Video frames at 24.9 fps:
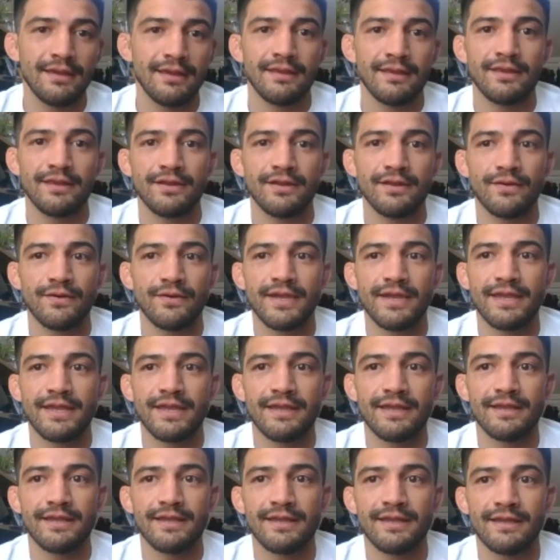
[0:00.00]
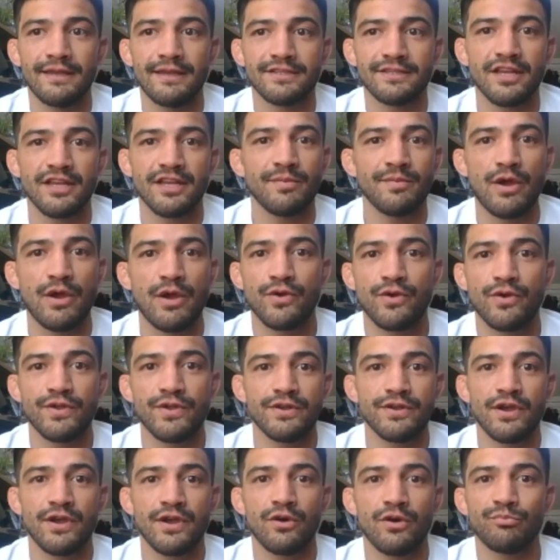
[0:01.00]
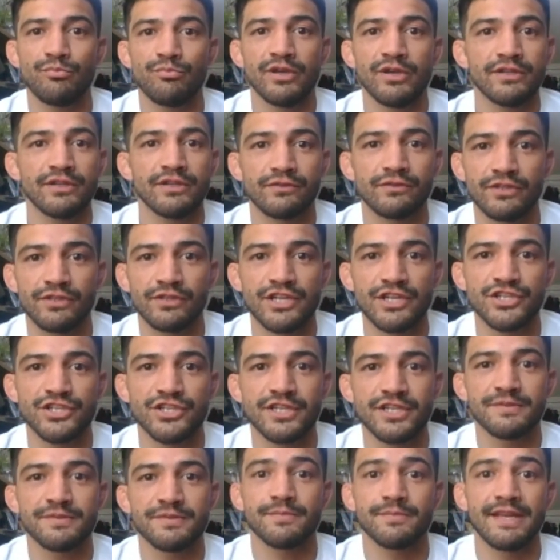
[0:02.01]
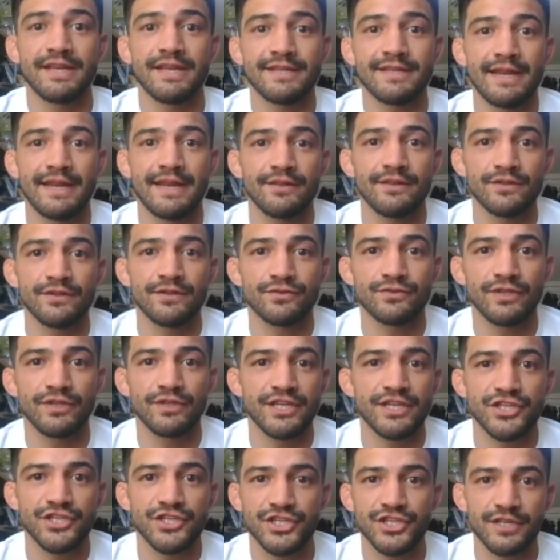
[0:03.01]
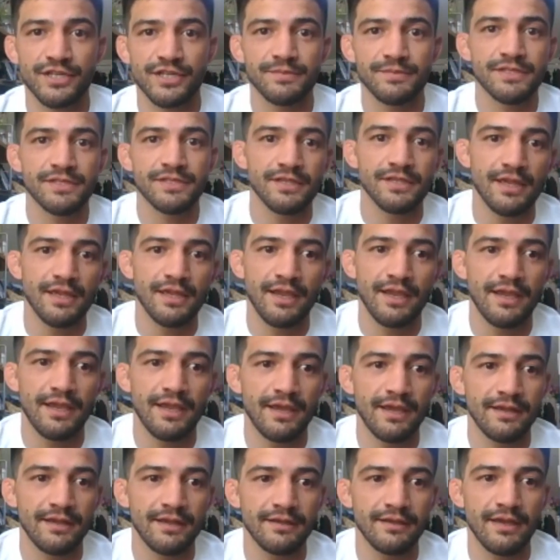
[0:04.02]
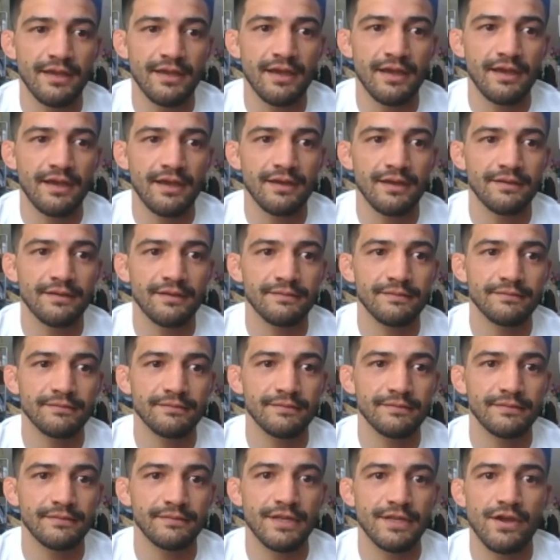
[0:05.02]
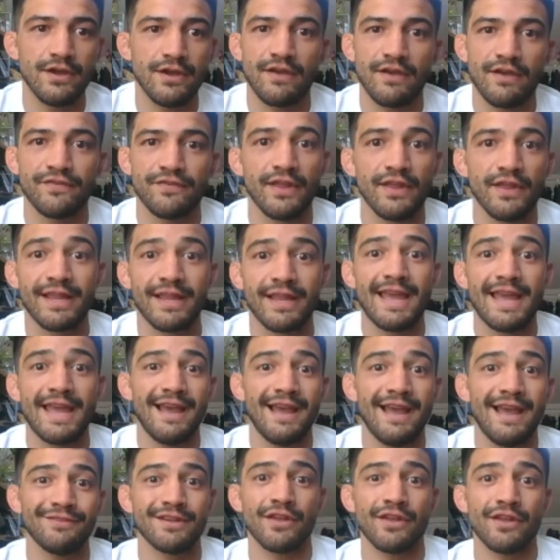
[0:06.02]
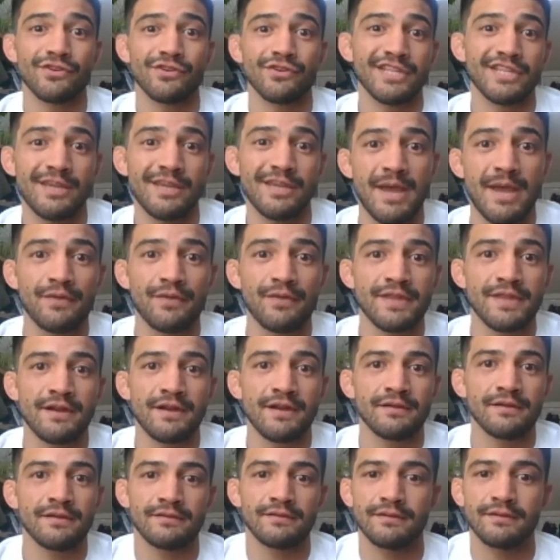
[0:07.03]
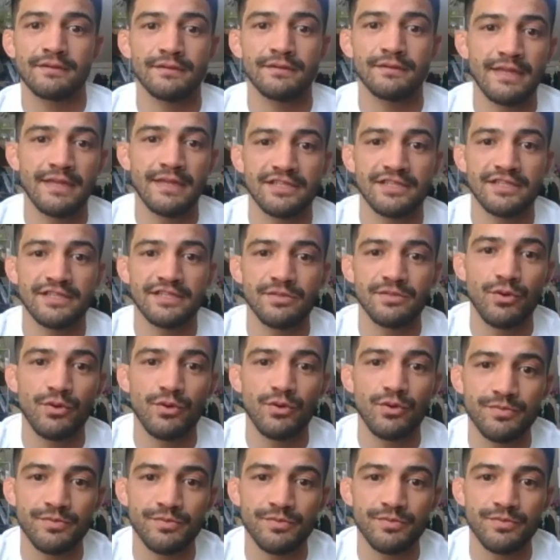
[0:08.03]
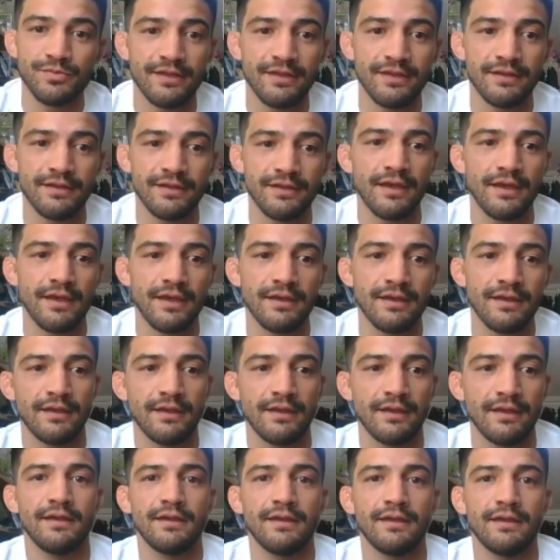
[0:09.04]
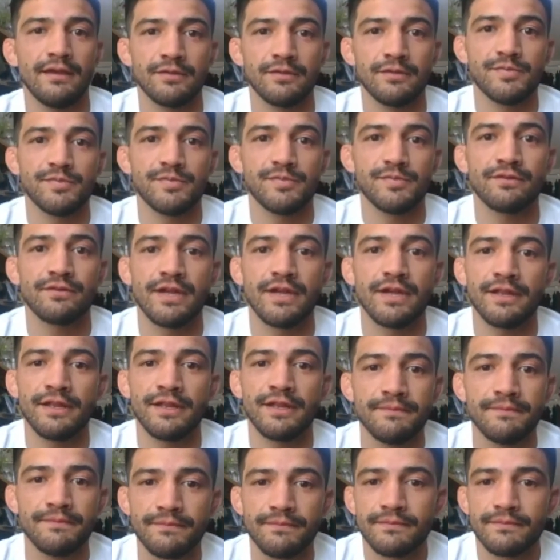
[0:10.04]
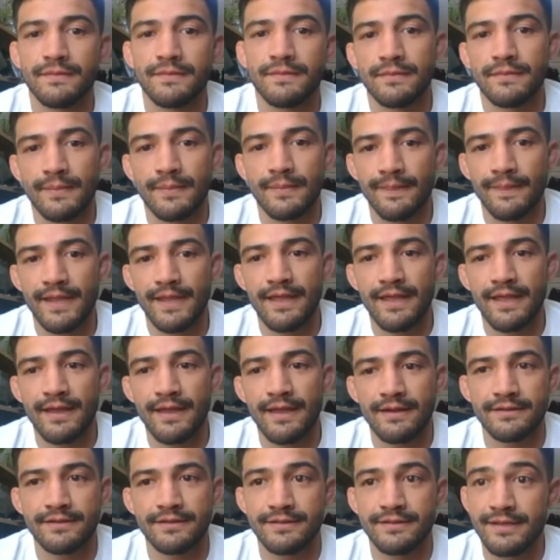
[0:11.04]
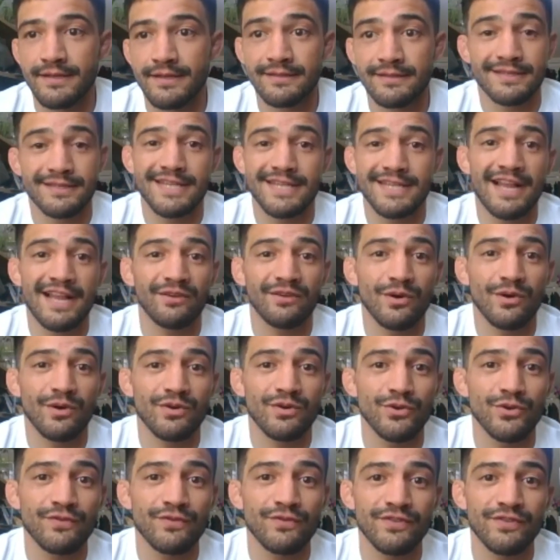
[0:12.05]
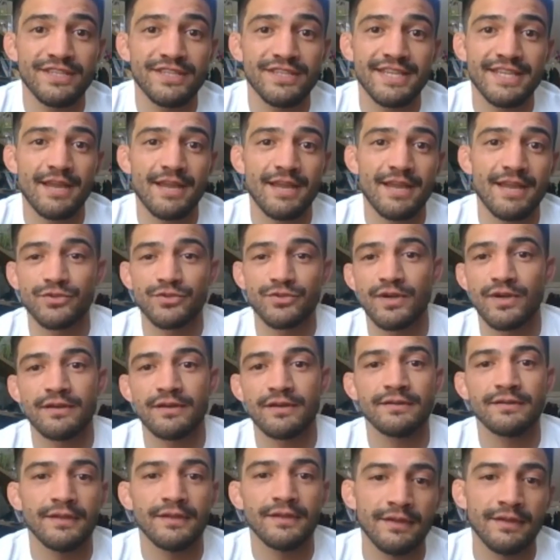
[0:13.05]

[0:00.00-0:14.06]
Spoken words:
you know, it's all about who you know and building relationships and maintaining those relationships. And, you know, I feel like I have another team out there that supports me and helps me get ready. And that's exactly what we're doing for this camp as well.